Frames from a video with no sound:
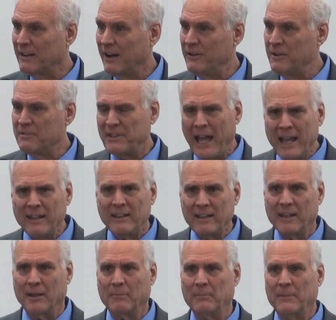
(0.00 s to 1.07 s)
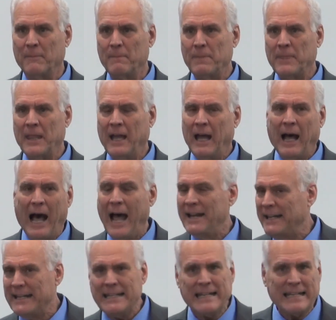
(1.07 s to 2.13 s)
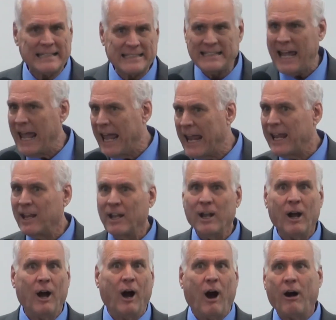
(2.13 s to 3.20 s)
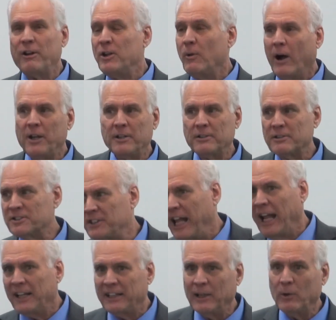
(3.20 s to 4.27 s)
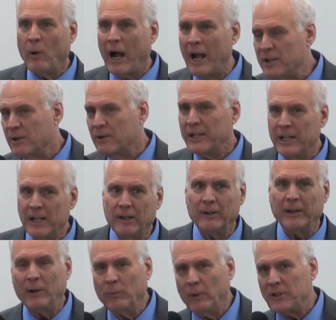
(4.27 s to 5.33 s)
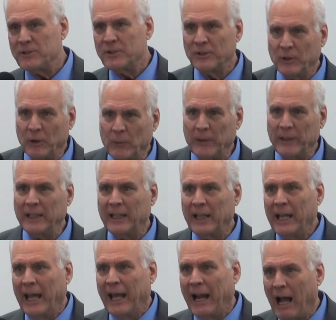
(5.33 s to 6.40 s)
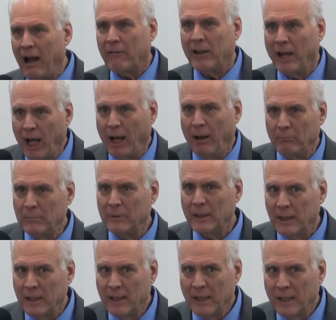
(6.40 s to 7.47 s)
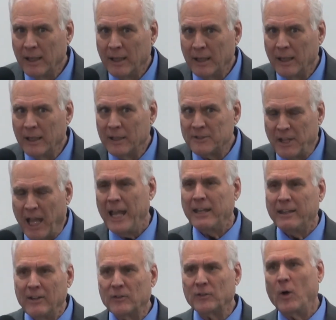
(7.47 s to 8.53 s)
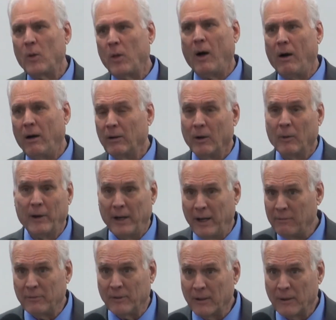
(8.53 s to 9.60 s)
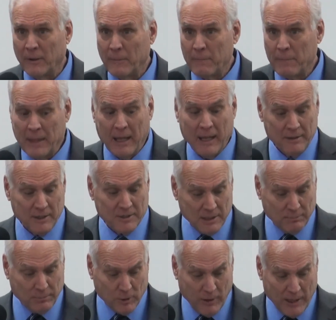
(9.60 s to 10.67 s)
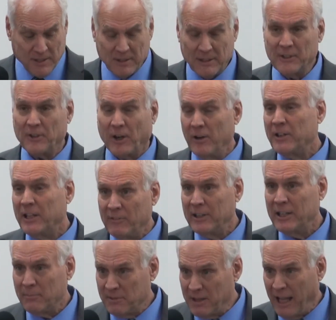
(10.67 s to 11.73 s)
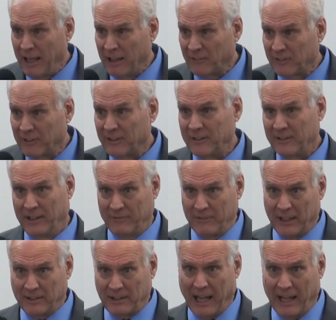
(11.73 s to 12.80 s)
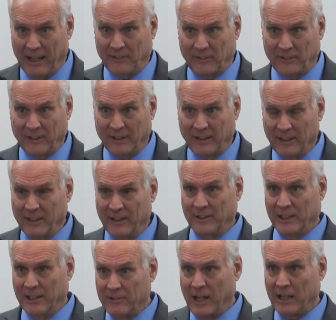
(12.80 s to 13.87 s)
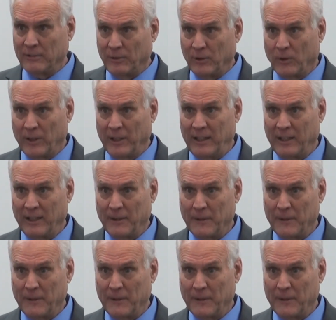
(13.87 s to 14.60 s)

Are you thanking Him? I didn't say, Are you understanding why you're here and what you're doing and how come it's taking so long or whatever? The simple question is Are you giving Him thanks? Give God thanks, give God glory,